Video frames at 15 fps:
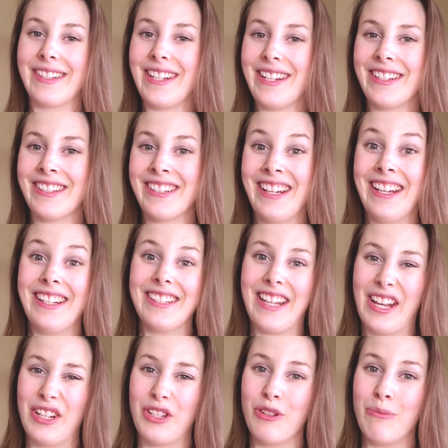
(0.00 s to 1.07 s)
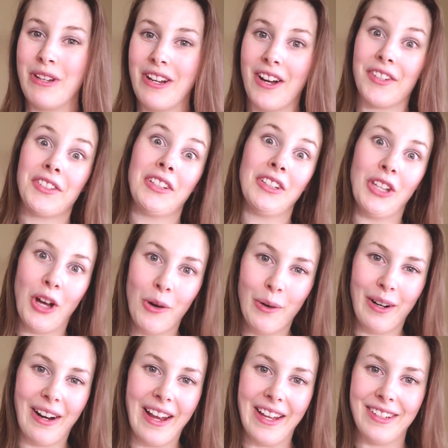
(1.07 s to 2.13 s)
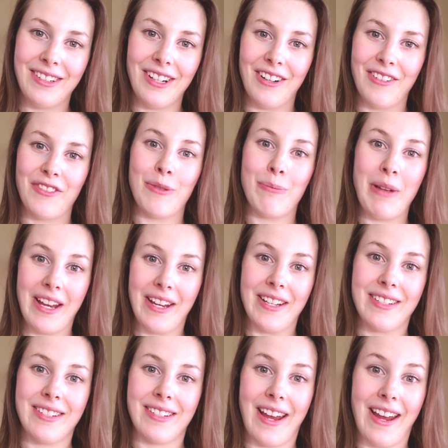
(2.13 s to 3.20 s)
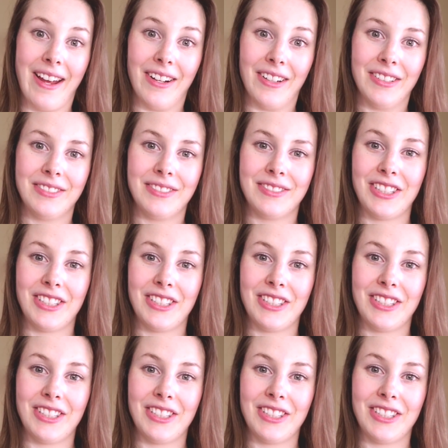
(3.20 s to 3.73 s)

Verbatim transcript: These tend to be on the lower end of the pay scale.